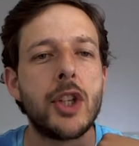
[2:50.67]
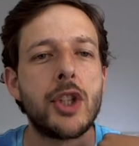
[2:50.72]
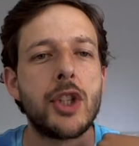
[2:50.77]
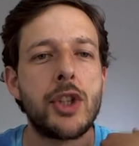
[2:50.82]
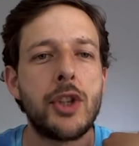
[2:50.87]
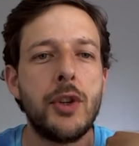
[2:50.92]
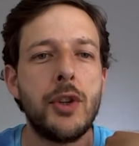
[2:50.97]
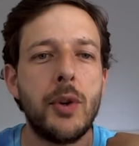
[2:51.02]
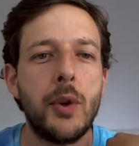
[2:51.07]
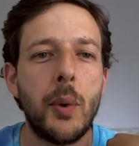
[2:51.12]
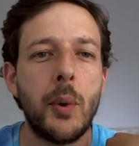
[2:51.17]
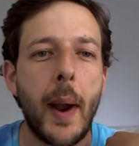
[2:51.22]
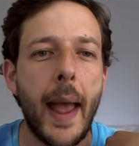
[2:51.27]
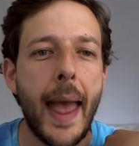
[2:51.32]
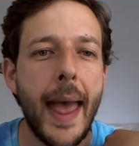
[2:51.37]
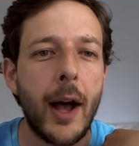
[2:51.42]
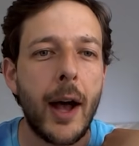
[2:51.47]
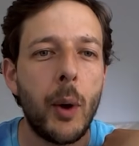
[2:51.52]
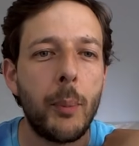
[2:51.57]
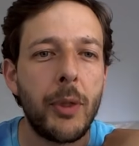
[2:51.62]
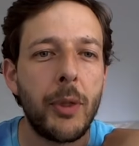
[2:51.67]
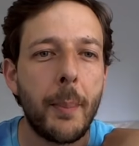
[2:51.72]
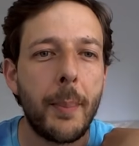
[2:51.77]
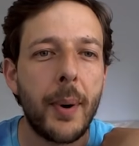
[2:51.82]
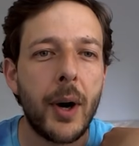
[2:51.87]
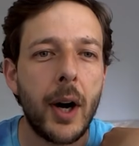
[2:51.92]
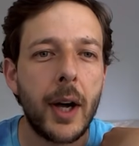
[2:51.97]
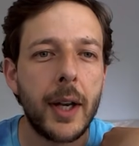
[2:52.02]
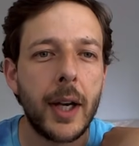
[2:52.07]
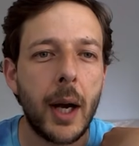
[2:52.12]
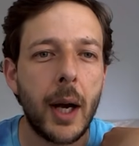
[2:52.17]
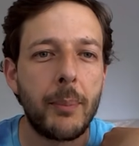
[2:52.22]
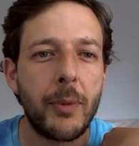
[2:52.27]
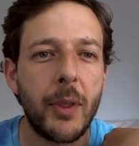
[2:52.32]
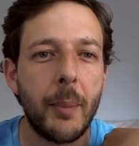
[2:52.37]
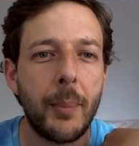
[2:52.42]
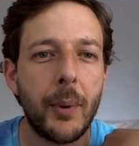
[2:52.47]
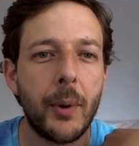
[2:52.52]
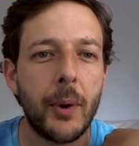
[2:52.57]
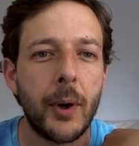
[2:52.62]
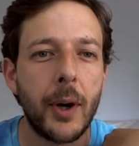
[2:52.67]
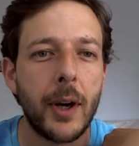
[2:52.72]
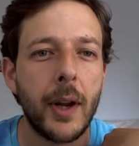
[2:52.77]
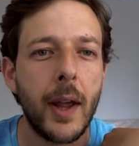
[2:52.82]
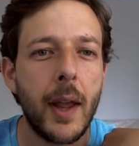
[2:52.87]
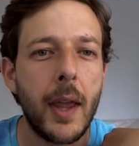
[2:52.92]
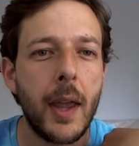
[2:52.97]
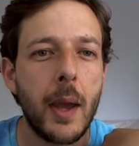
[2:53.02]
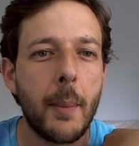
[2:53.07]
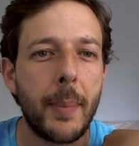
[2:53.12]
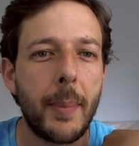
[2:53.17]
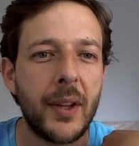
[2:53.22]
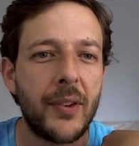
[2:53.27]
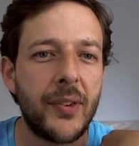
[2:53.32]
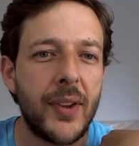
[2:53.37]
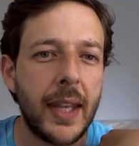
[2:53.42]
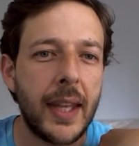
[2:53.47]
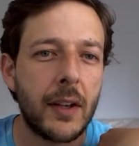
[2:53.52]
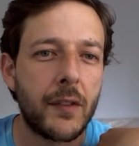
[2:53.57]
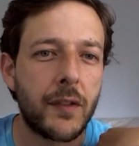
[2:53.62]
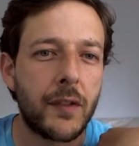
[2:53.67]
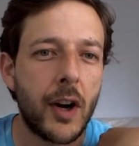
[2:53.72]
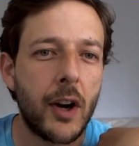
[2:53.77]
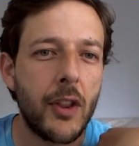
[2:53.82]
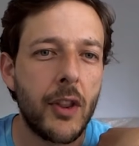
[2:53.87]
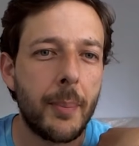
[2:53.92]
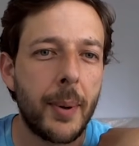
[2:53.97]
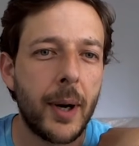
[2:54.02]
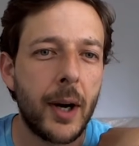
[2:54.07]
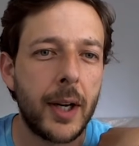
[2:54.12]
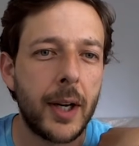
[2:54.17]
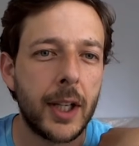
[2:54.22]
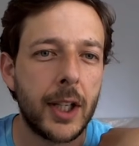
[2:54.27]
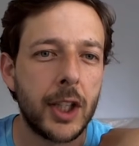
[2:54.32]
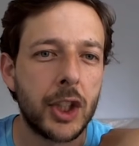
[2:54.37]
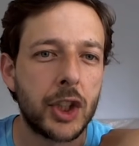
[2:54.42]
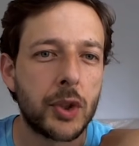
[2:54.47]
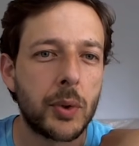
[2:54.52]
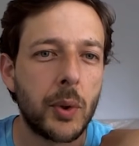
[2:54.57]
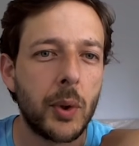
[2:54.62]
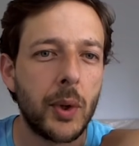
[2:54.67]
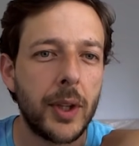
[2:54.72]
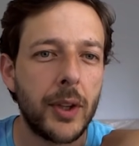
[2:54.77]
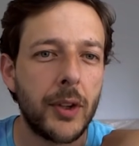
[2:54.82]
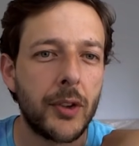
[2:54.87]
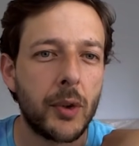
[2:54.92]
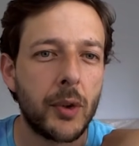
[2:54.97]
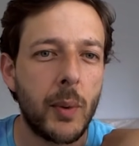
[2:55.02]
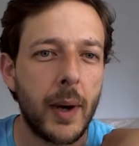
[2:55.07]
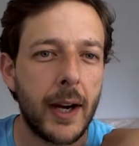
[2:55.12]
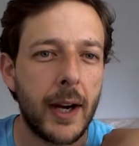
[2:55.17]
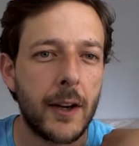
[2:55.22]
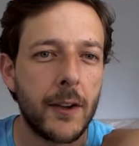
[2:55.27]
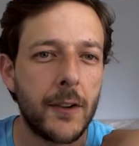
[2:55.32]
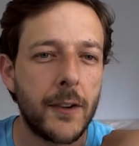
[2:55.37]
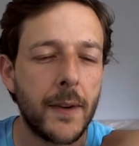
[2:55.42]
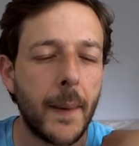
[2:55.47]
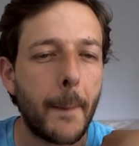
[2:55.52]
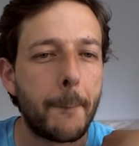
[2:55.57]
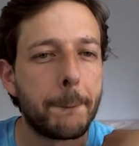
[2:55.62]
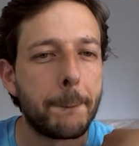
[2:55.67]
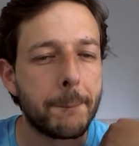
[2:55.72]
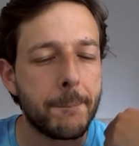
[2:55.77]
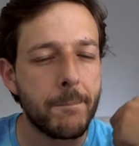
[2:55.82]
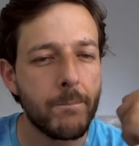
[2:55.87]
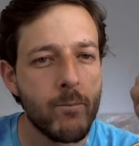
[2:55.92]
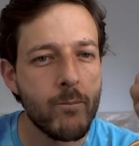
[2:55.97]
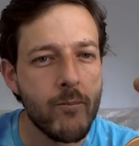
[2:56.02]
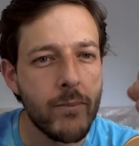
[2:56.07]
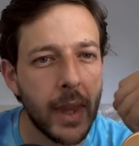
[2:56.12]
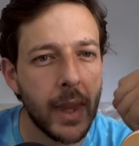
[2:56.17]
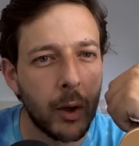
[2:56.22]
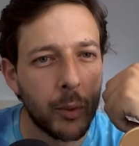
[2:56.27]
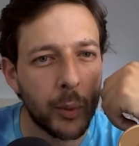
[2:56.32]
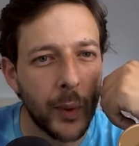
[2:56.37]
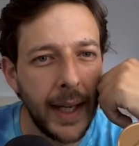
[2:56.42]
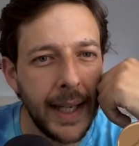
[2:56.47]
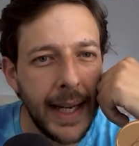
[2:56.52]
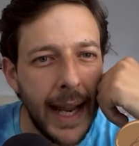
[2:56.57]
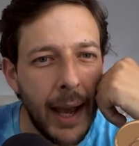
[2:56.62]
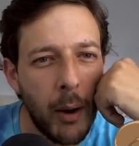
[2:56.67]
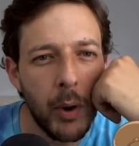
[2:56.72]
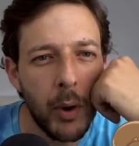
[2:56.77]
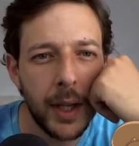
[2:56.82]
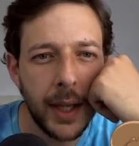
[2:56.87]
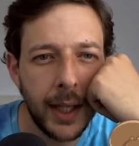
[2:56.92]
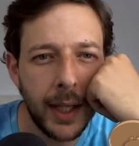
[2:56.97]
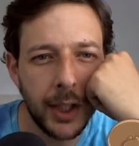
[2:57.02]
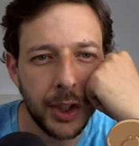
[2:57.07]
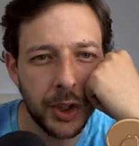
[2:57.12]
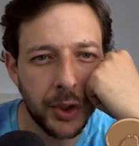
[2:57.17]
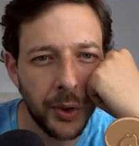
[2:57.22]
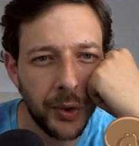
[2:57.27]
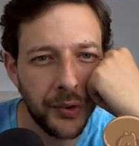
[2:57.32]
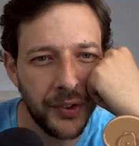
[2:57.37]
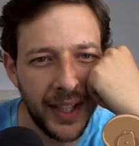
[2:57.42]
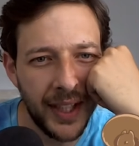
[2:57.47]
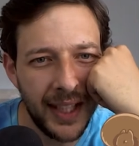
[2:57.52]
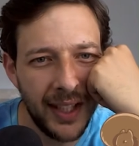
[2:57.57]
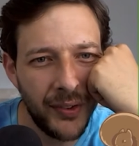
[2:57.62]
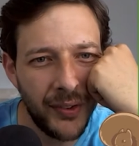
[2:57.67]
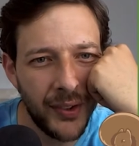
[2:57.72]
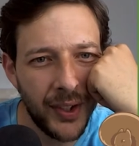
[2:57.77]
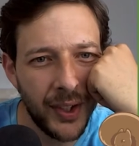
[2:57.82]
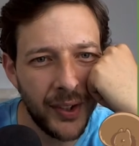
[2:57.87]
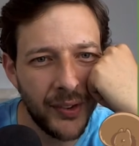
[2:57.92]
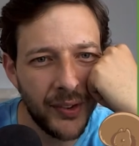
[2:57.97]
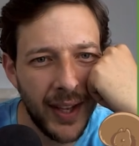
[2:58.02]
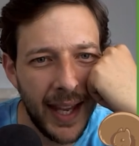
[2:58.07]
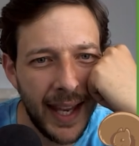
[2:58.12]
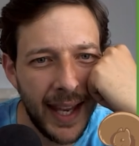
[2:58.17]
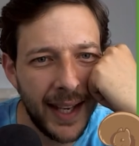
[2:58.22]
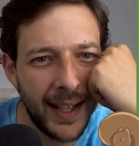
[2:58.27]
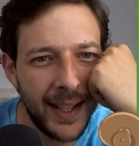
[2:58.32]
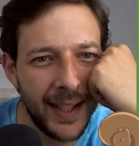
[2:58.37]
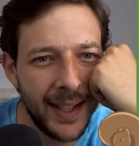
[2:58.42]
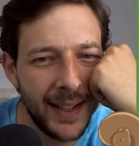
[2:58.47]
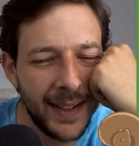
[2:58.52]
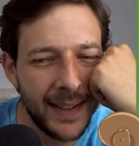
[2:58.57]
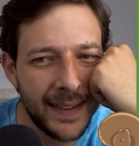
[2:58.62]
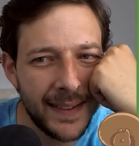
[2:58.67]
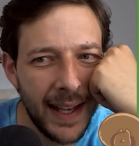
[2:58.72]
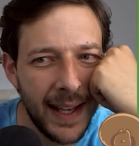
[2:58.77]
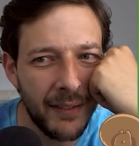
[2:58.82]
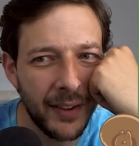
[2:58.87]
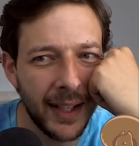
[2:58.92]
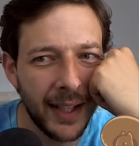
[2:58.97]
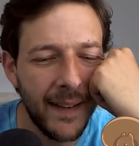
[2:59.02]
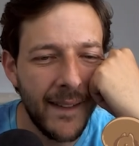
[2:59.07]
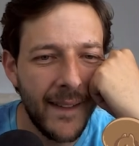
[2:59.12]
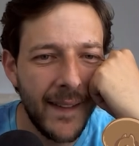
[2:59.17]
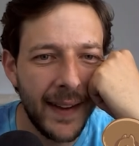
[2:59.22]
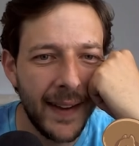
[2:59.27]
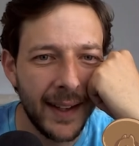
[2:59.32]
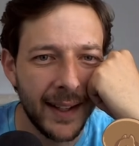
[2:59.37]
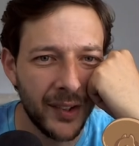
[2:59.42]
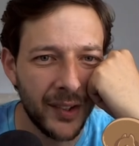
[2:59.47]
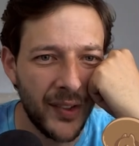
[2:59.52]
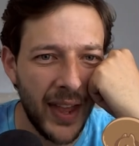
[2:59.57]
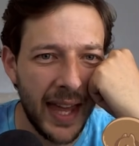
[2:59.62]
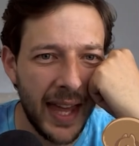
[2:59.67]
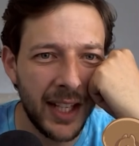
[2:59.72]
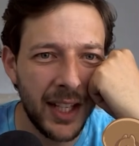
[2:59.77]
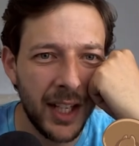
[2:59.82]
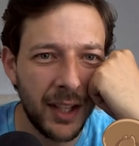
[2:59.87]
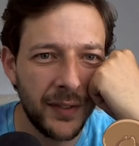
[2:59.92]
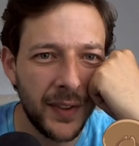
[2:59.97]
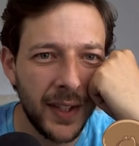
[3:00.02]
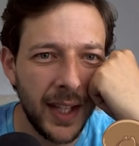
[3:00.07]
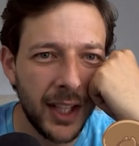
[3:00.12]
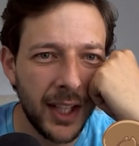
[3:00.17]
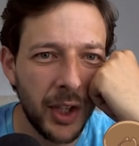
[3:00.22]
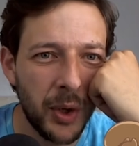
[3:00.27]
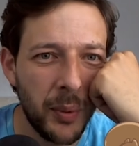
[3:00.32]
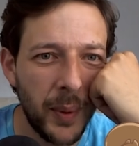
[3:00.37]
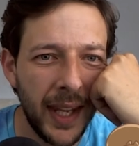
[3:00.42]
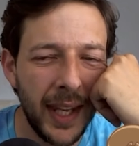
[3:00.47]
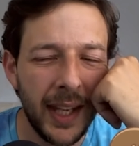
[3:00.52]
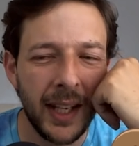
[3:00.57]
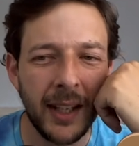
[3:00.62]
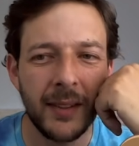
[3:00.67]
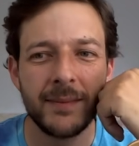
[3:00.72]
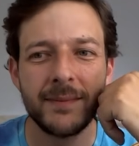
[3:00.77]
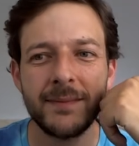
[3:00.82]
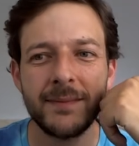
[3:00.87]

to help the pawn up the board by staying in front of the pawn and controlling the squares. Right now, our king controls e6 and e7. Is that enough to get a queen?